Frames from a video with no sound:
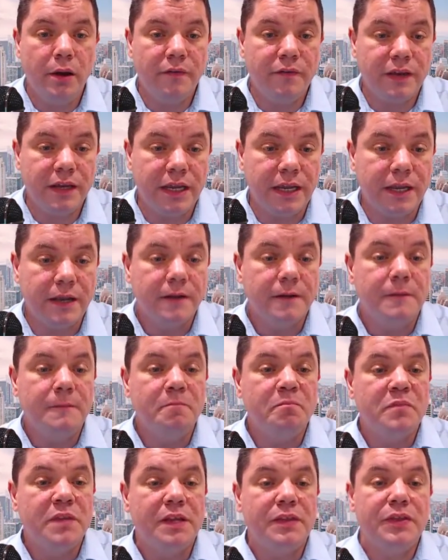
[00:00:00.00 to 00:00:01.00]
over here,
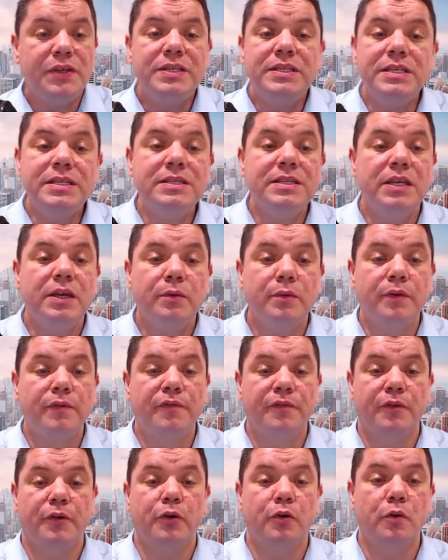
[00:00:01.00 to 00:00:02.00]
this is their
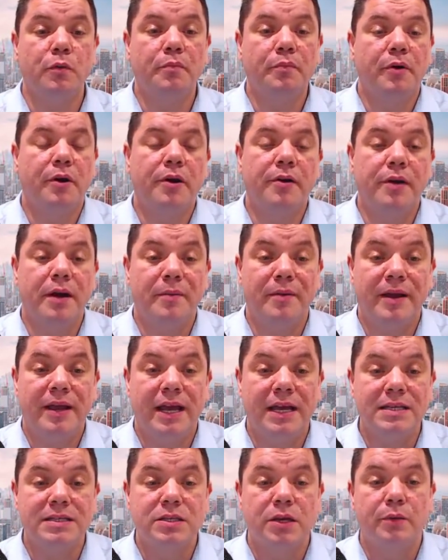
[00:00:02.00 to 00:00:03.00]
referral program,
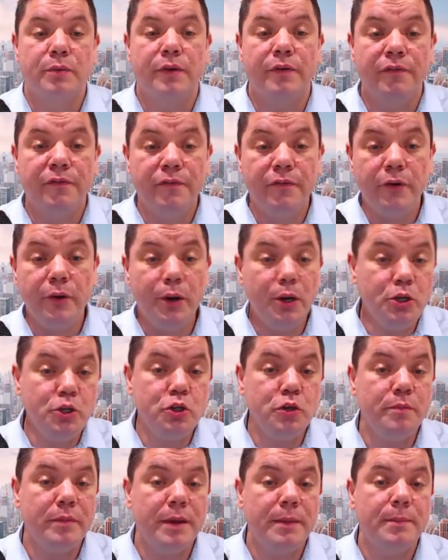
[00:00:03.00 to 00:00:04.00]
okay? So refer
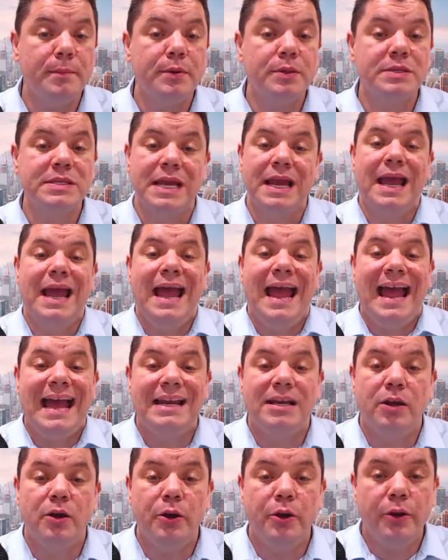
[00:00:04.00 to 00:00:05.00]
new members
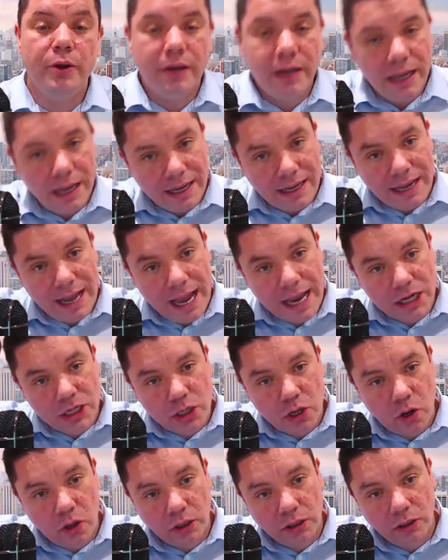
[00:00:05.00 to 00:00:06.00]
and earn cash
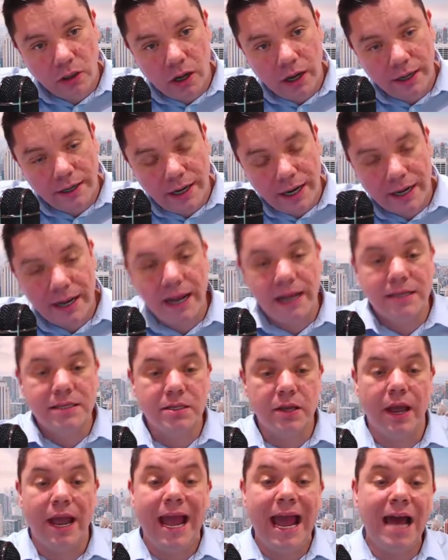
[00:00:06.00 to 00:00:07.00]
online. Okay,
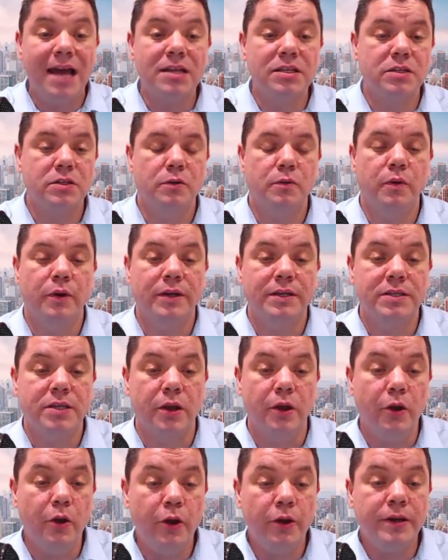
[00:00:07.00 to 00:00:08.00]
so how does it work?
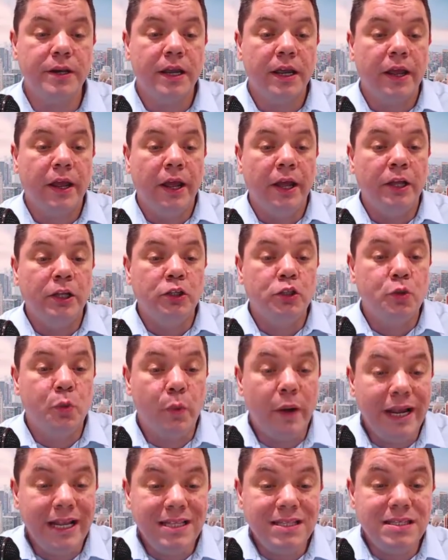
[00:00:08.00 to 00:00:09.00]
So earn
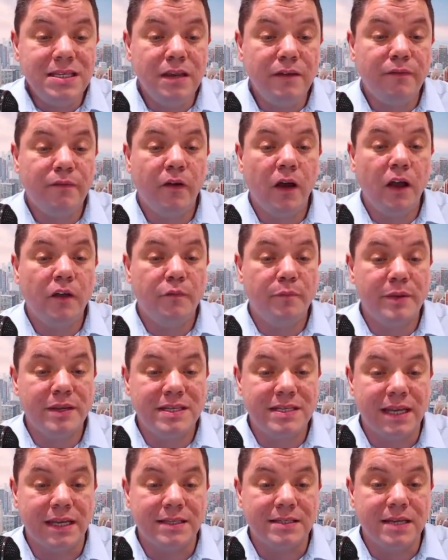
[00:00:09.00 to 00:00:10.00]
twenty-five
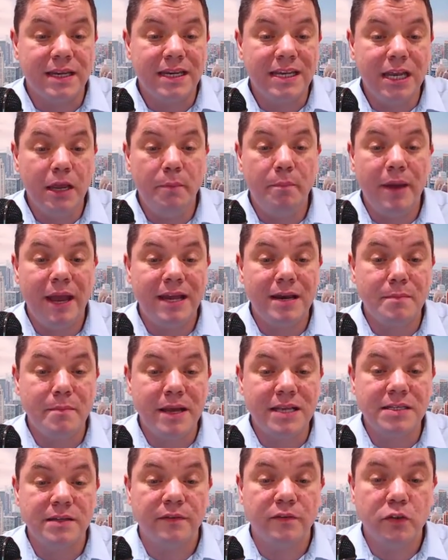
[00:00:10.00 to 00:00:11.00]
percent, so get paid a
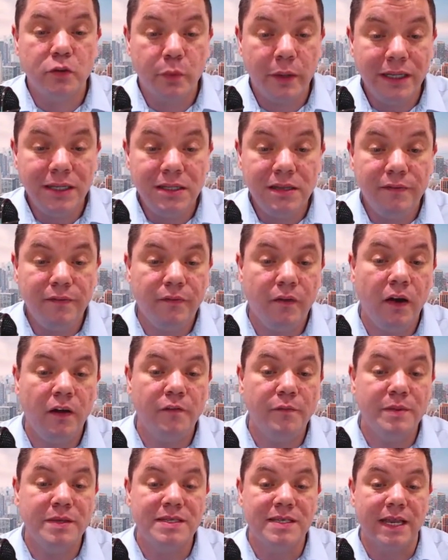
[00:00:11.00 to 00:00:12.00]
massive
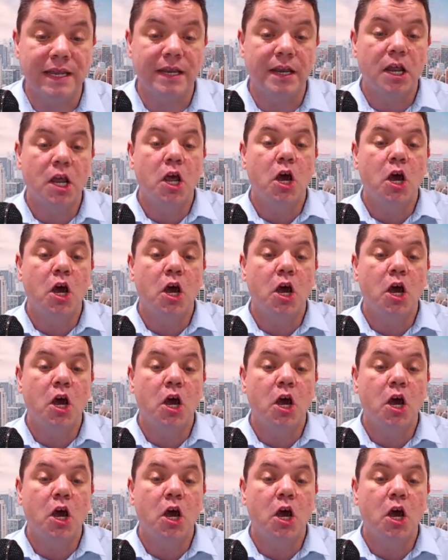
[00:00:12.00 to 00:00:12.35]
twenty-five percent